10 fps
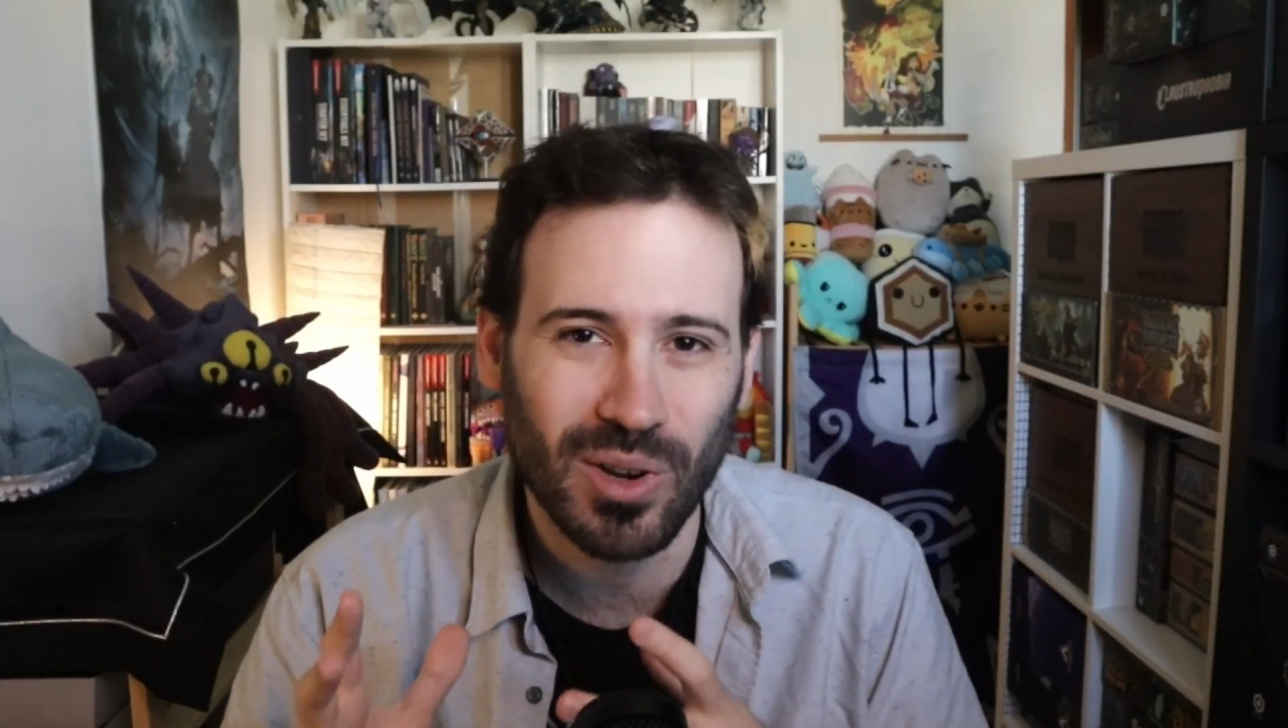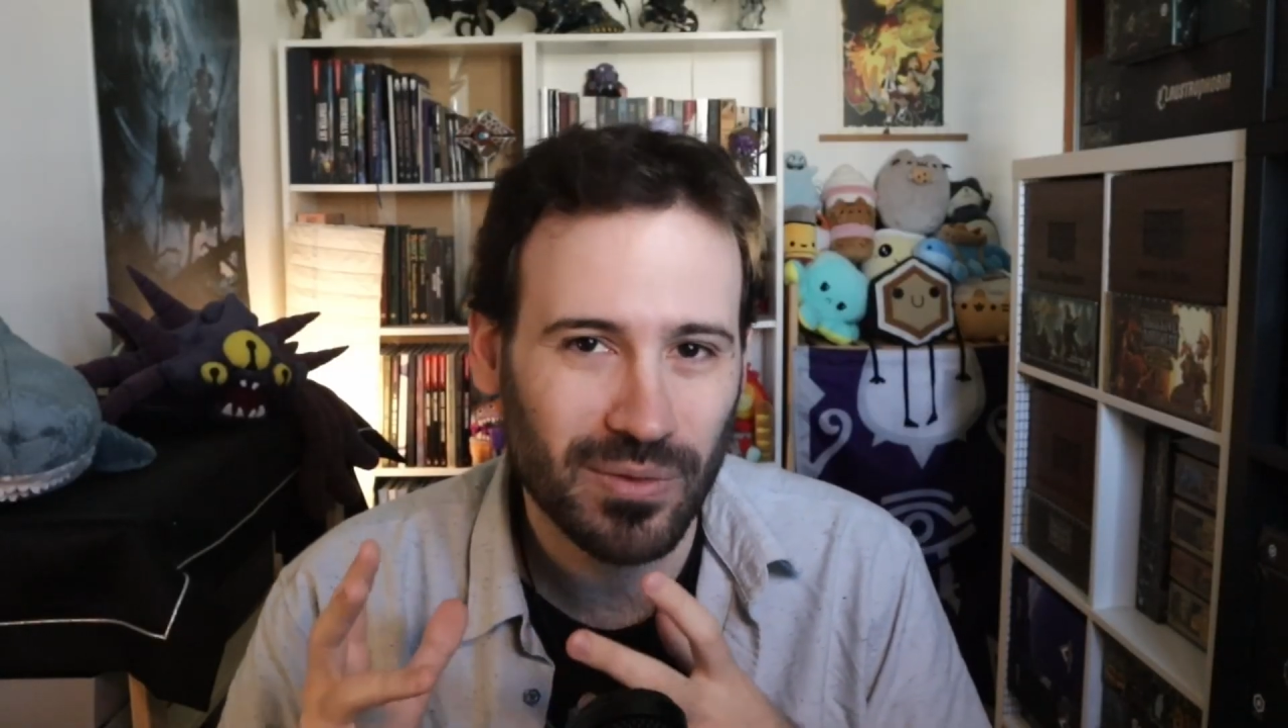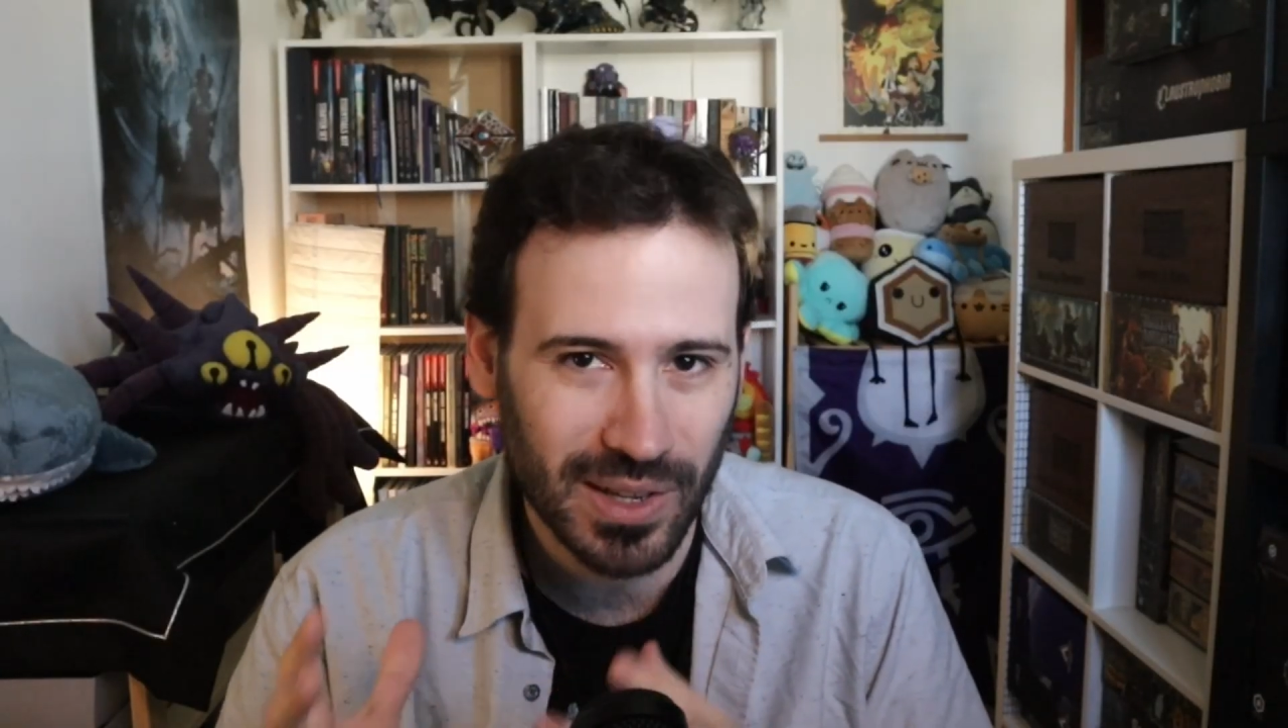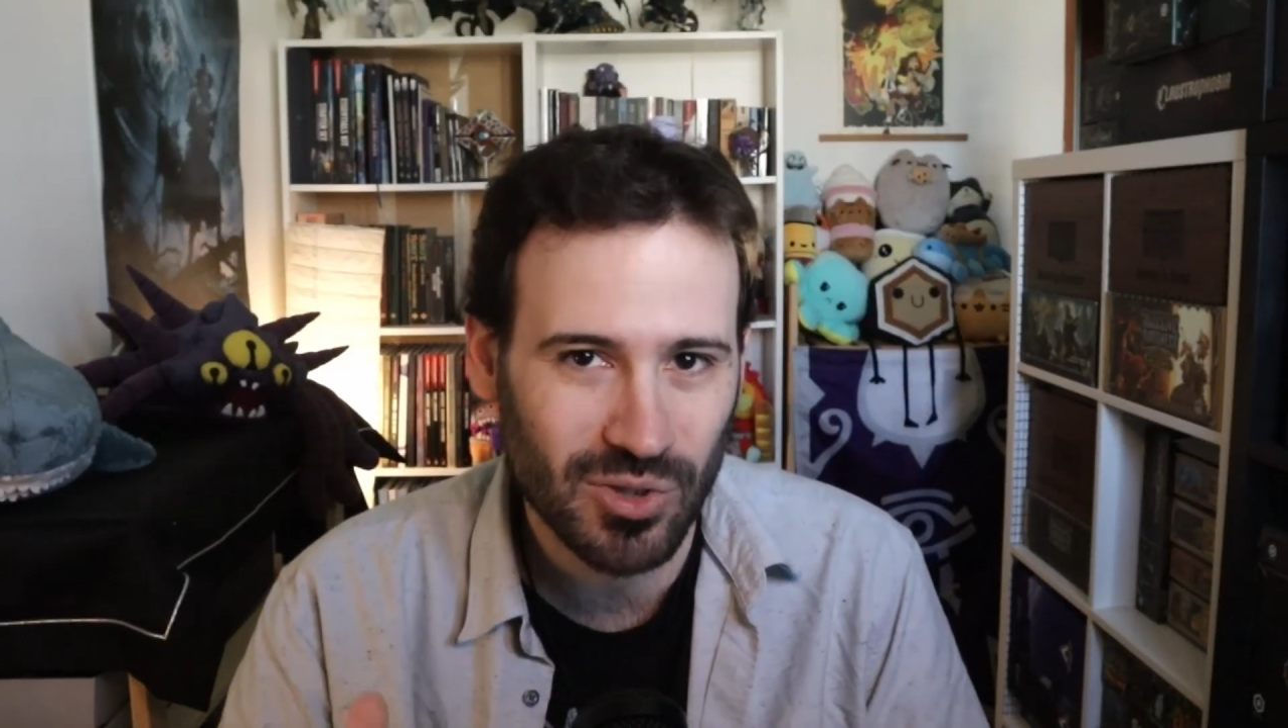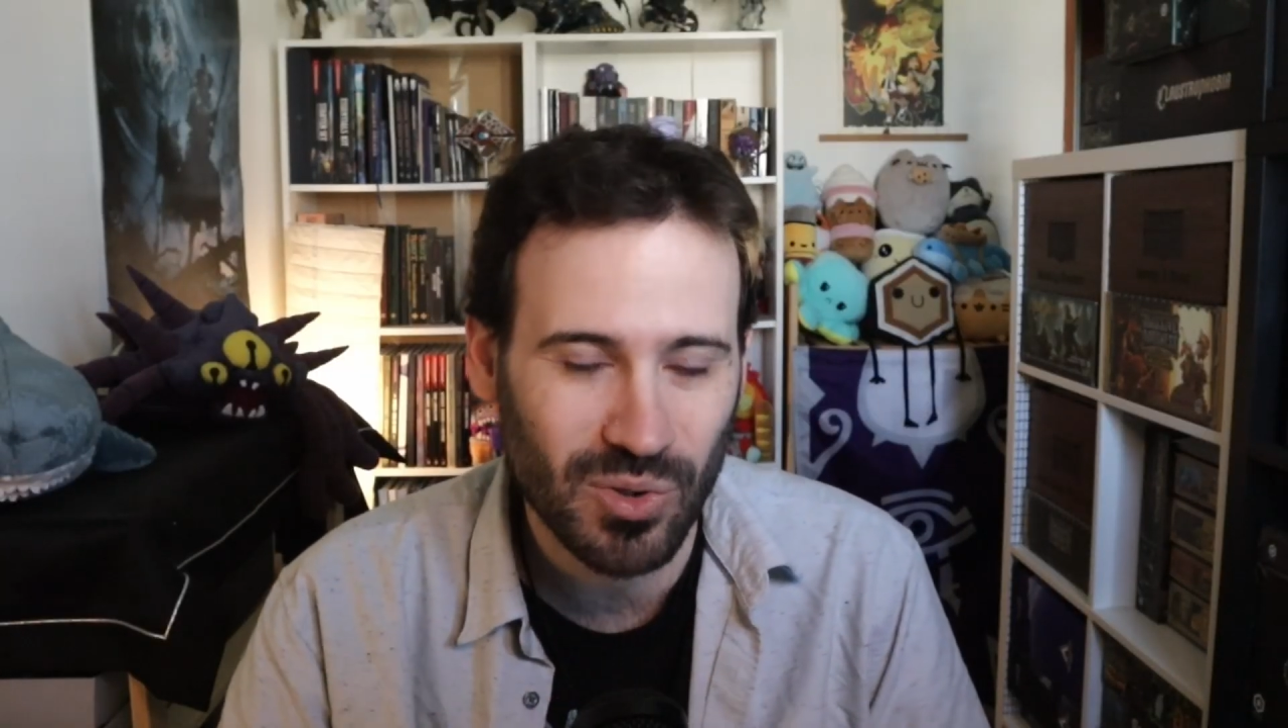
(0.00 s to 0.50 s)

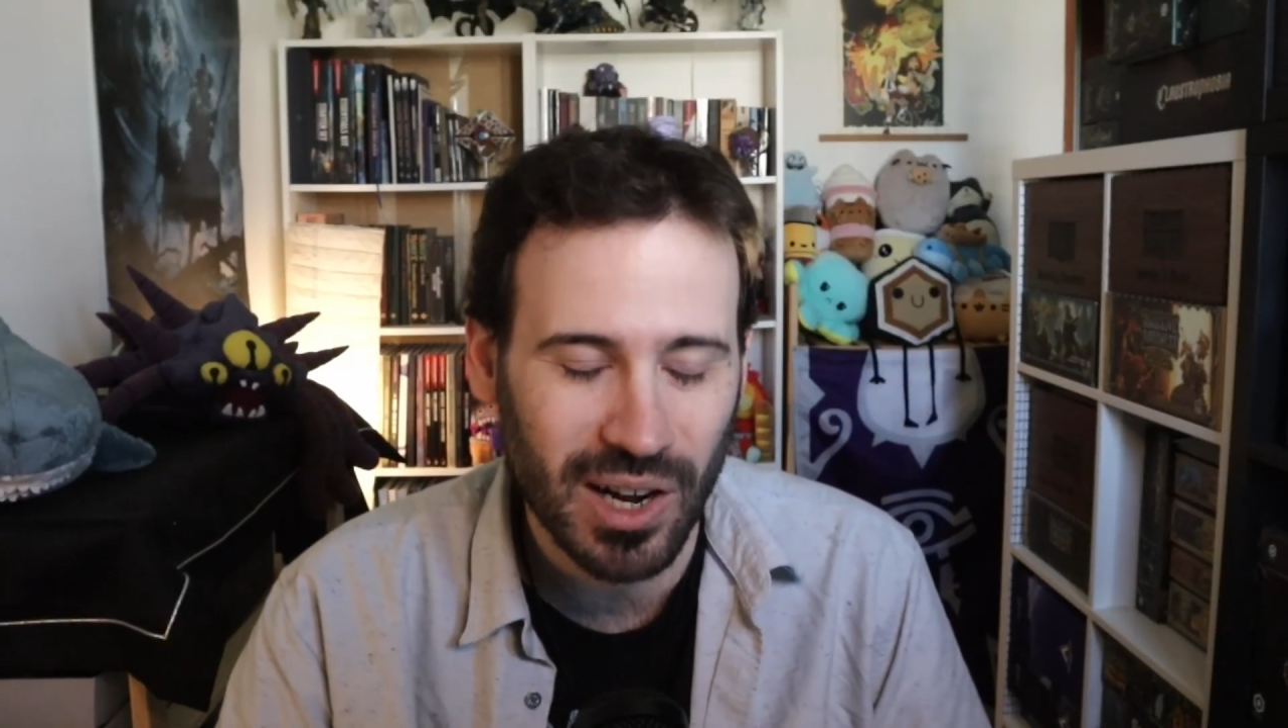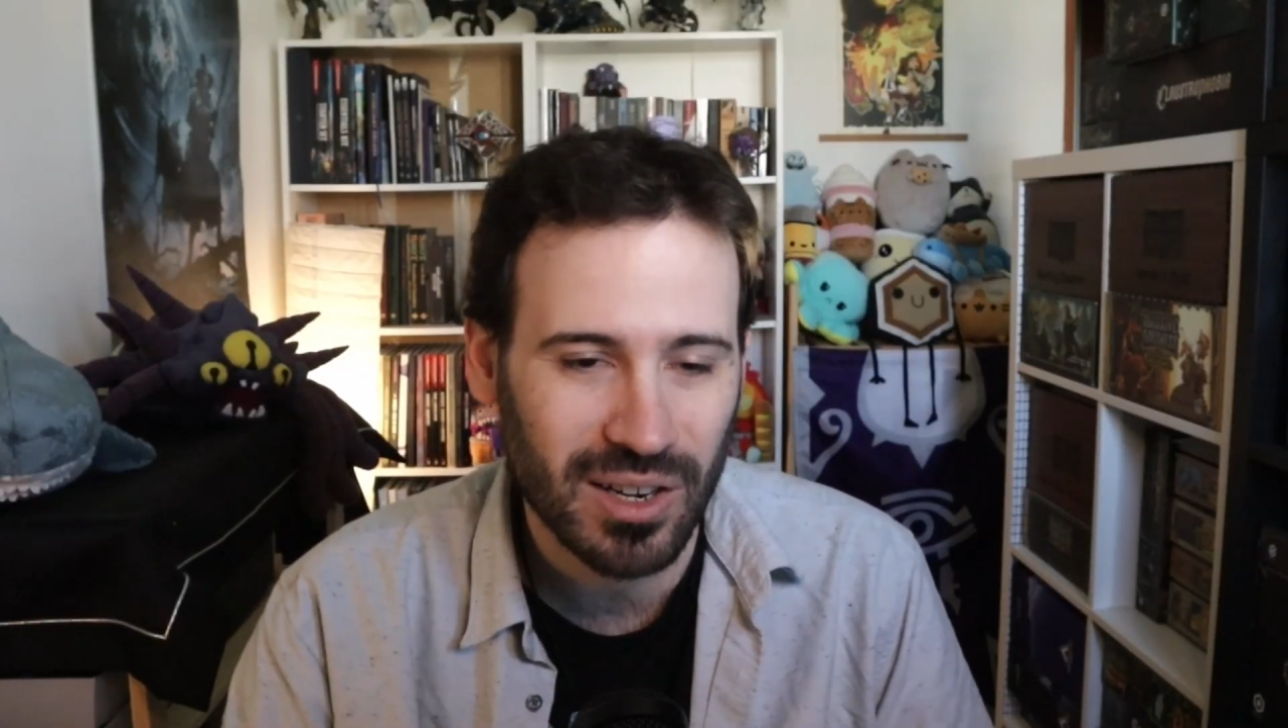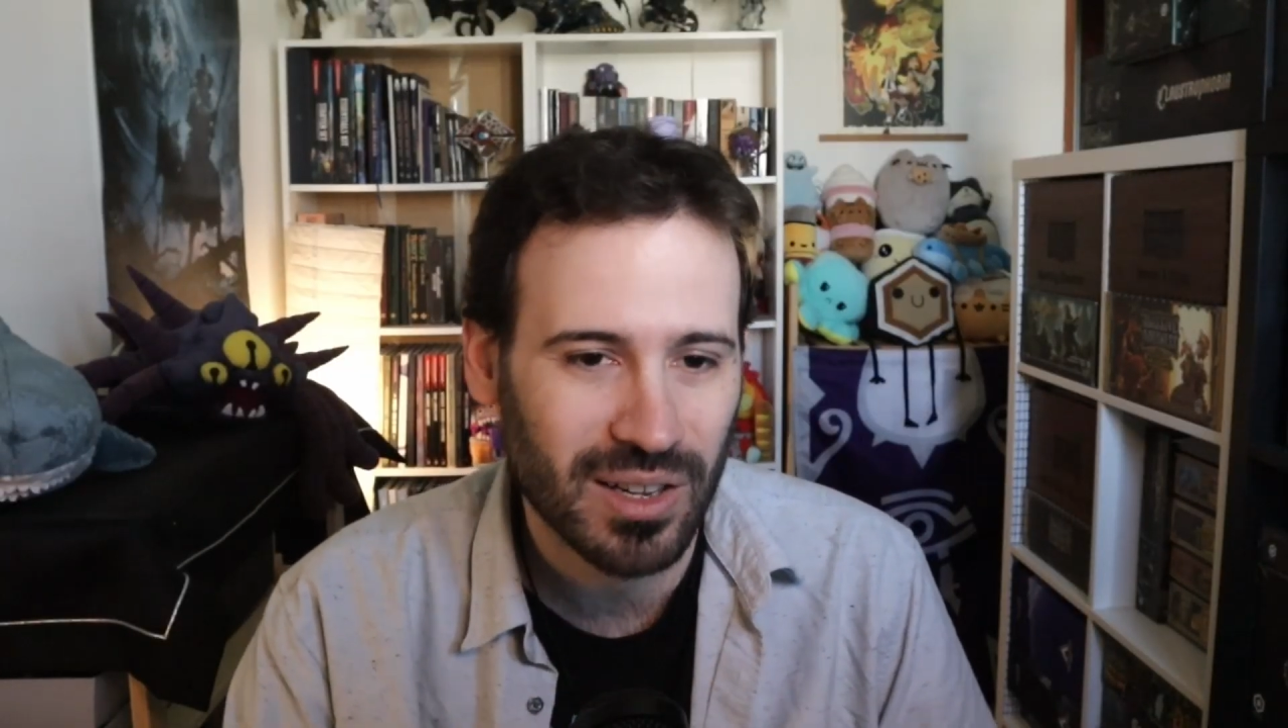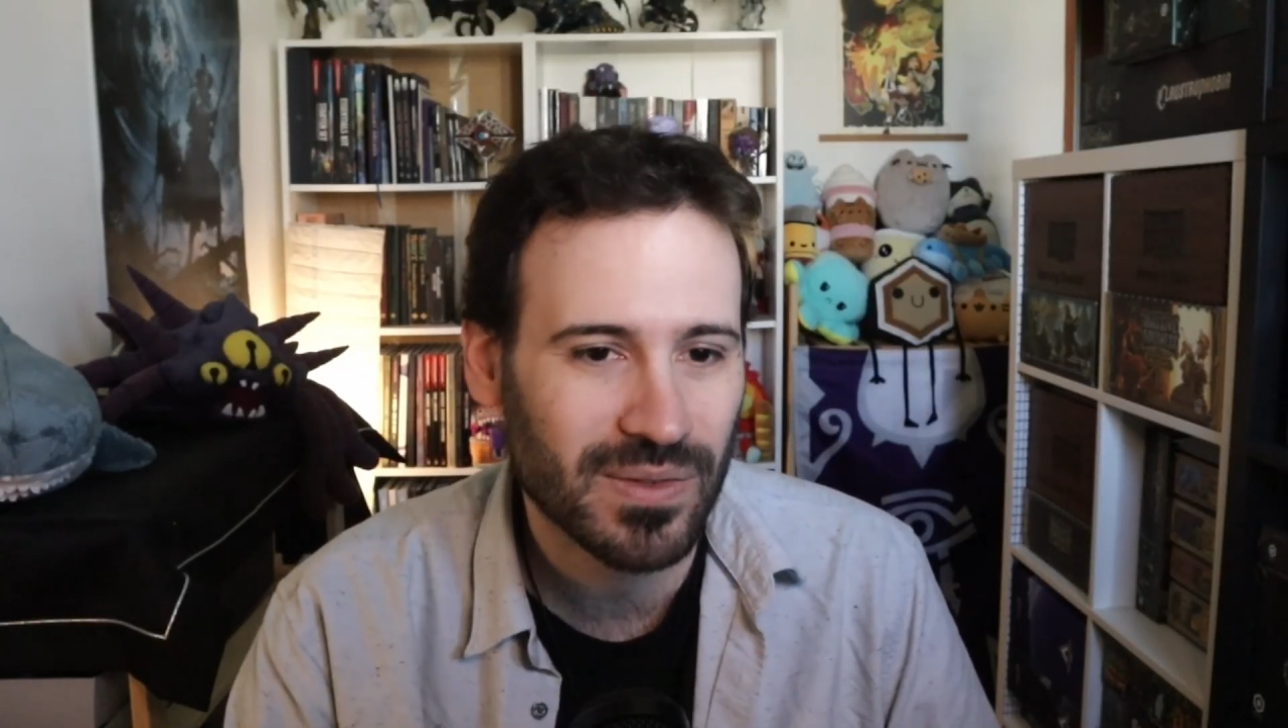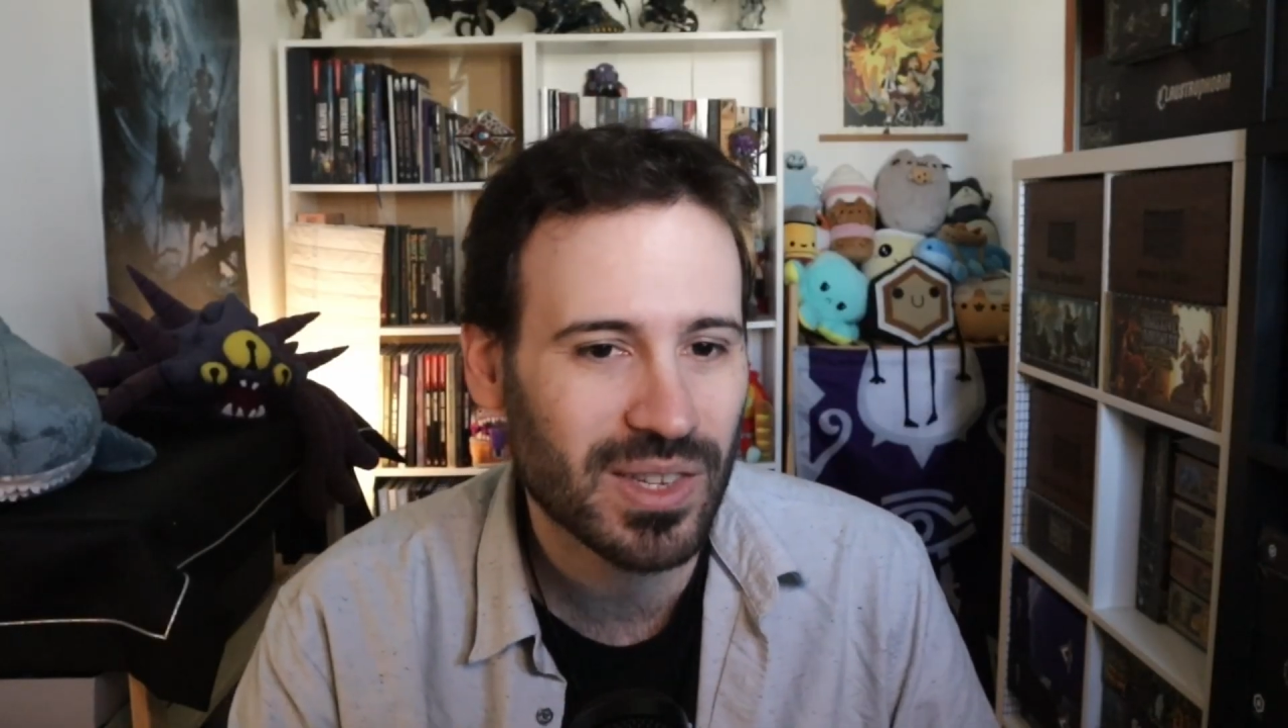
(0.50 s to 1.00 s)
adventure narratives.